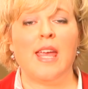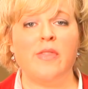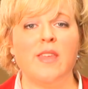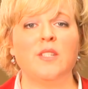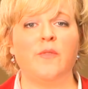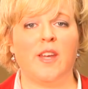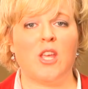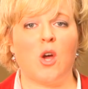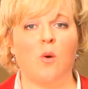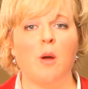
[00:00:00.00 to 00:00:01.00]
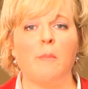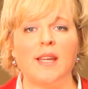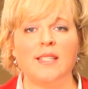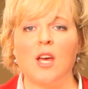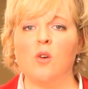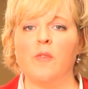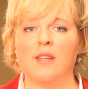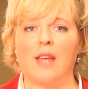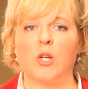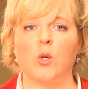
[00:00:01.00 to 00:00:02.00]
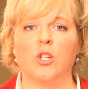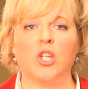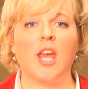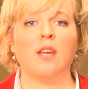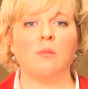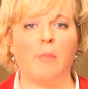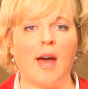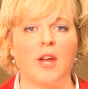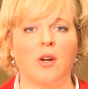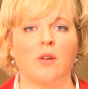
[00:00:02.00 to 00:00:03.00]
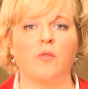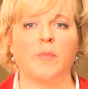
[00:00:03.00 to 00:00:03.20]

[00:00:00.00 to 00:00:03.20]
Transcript: In this video, myself and Doctor Jane Potter